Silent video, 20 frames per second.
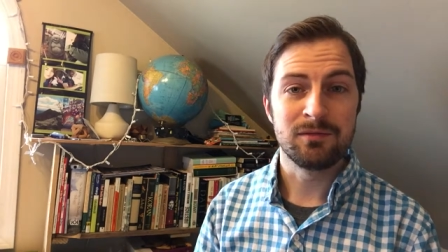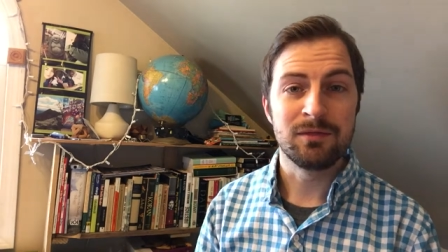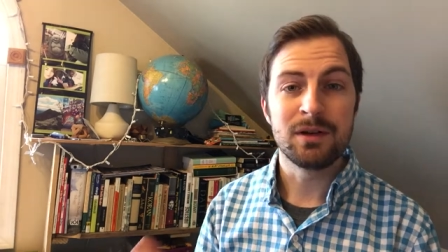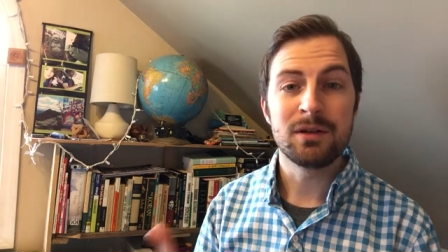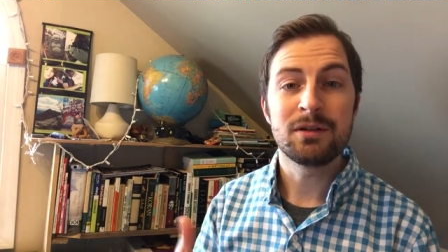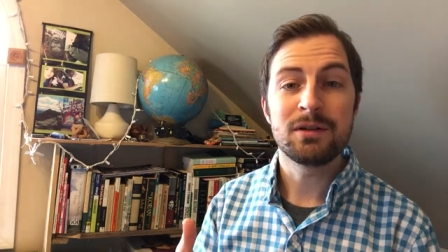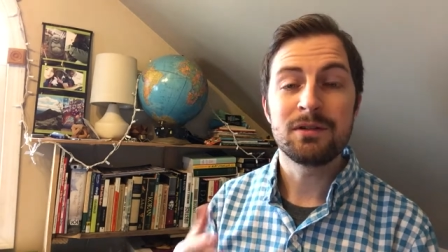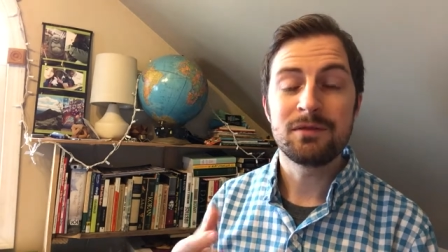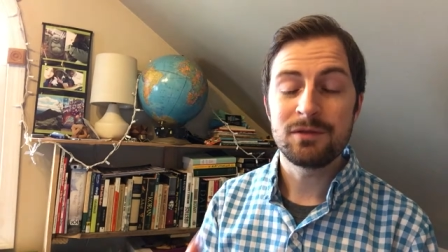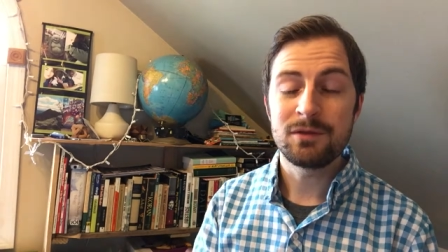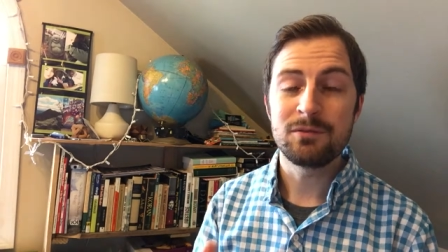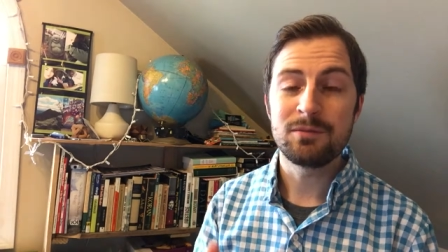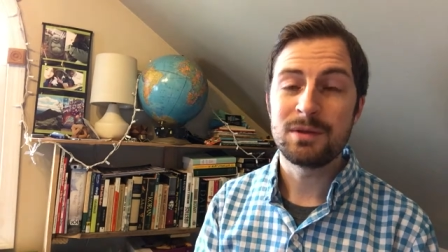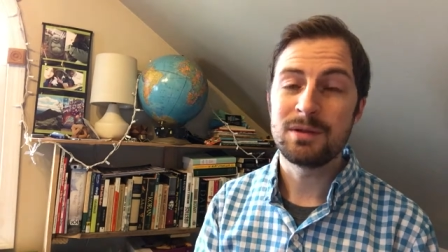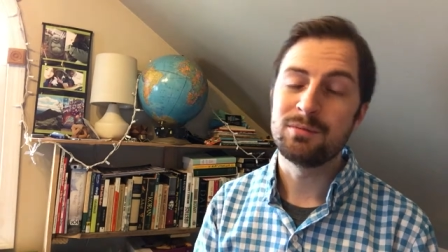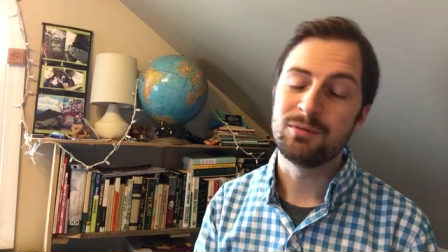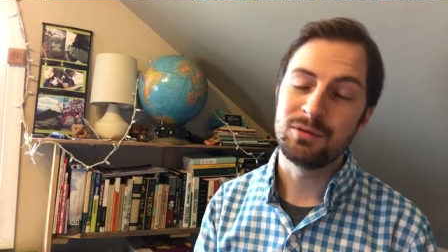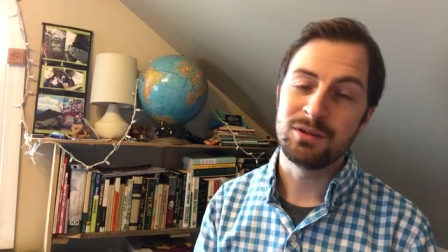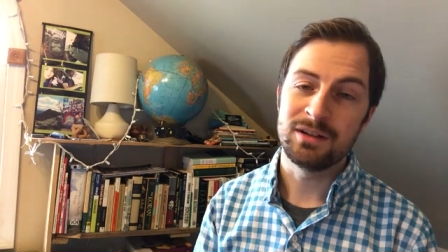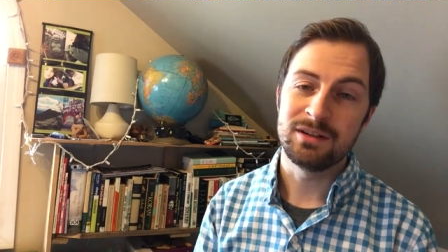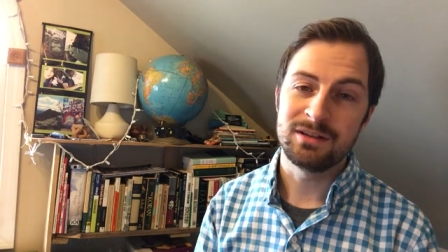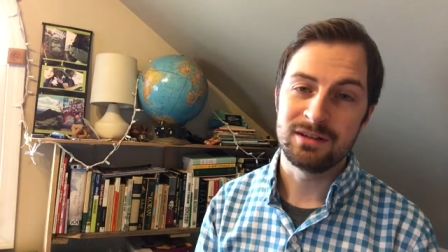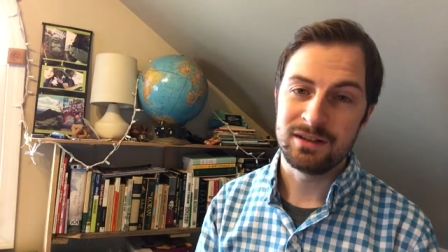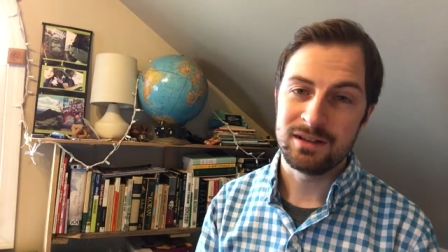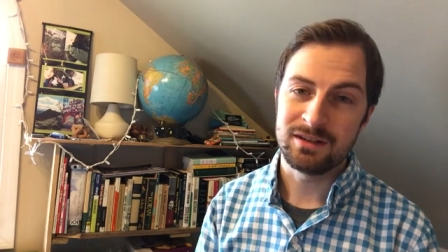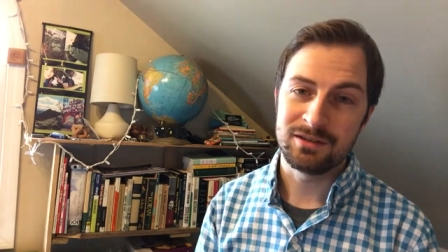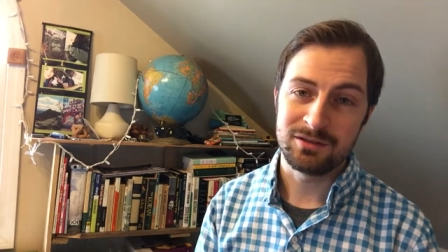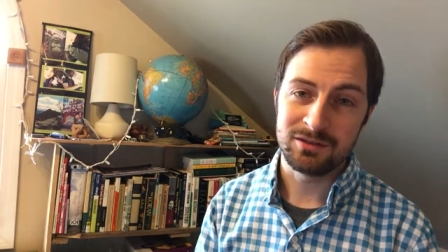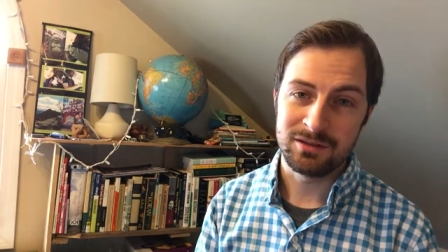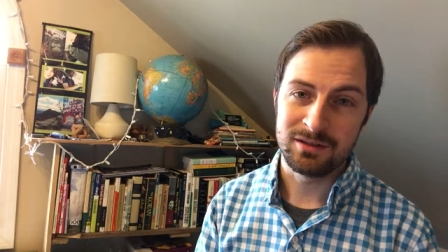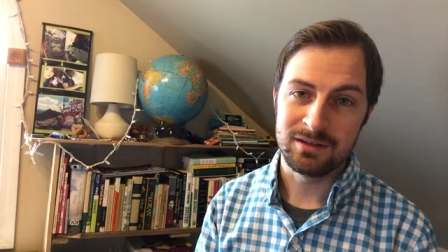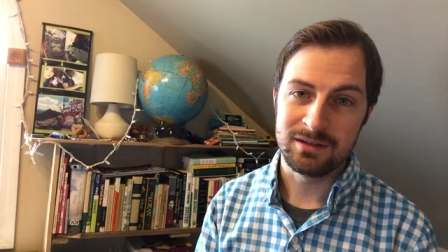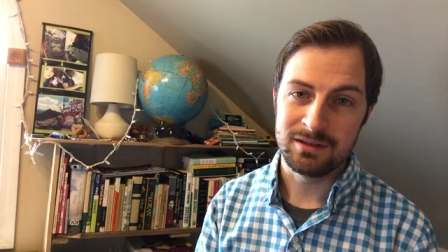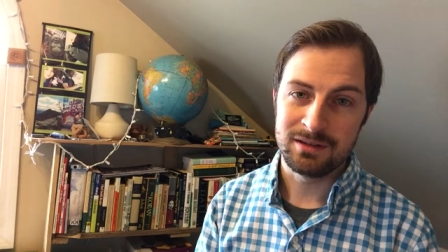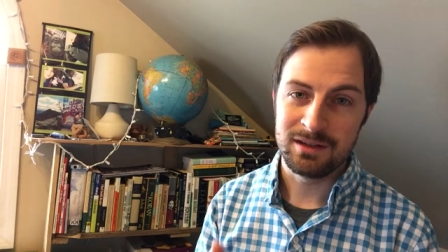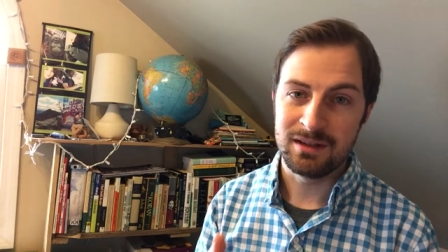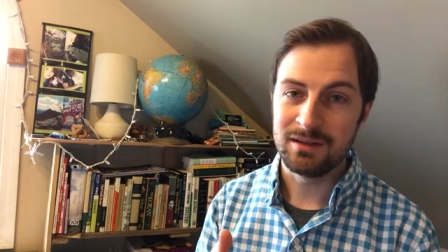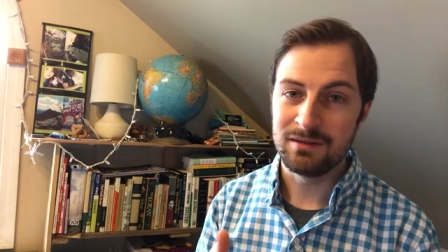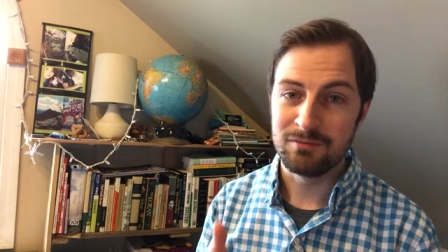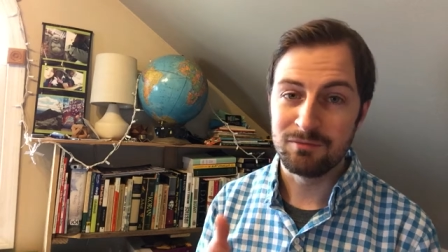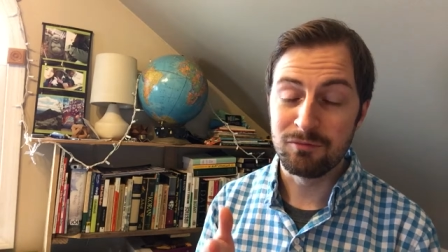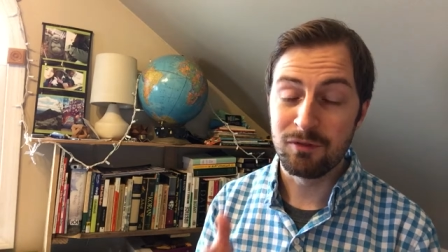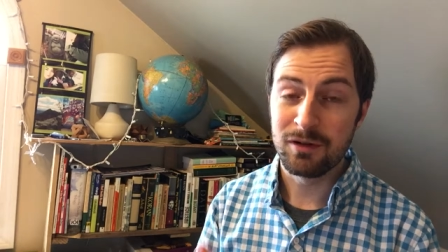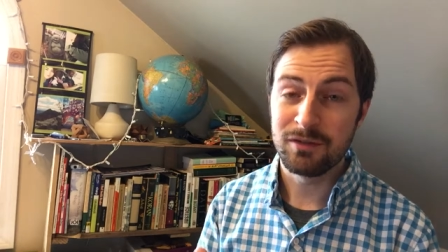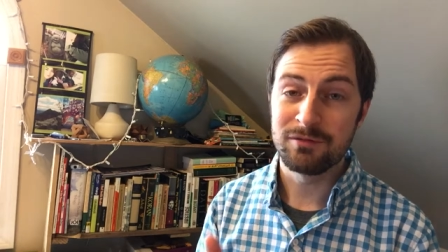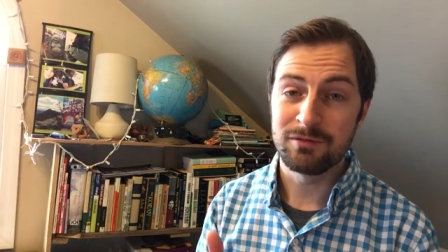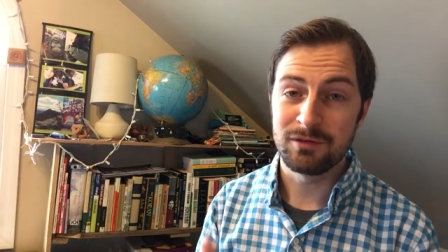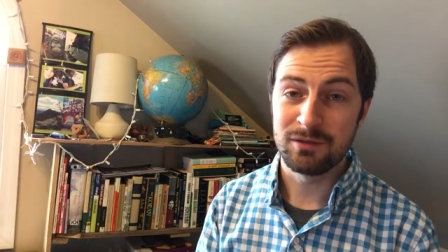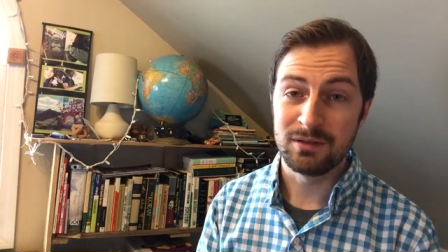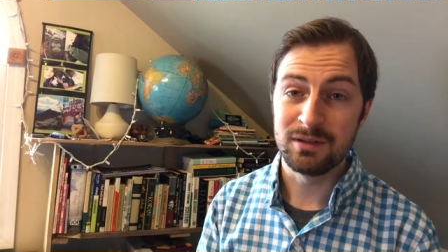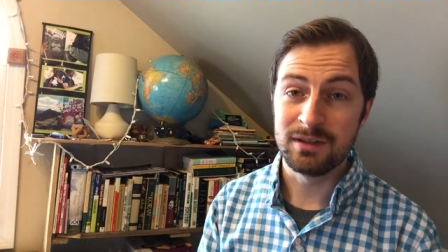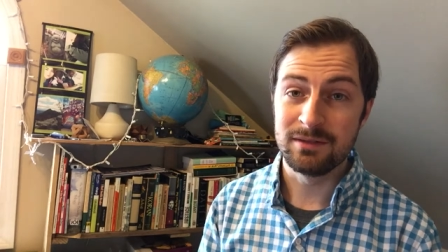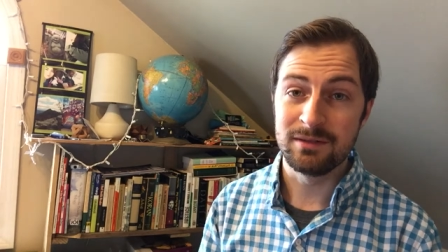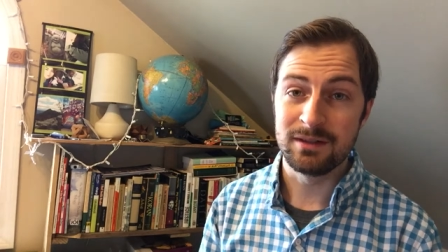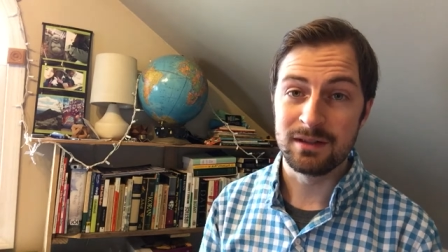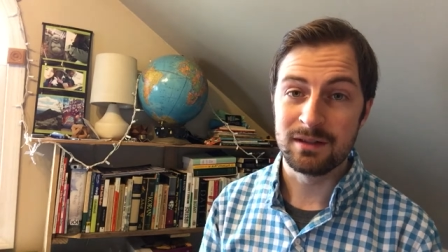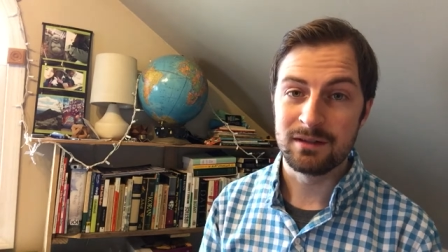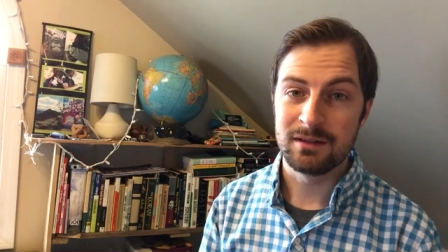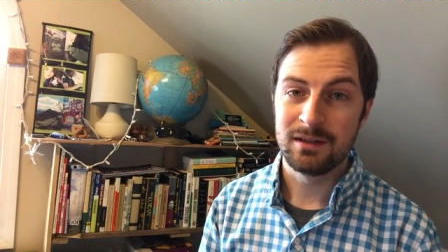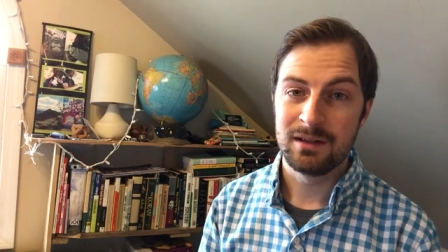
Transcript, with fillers: very few people get to actually run for a living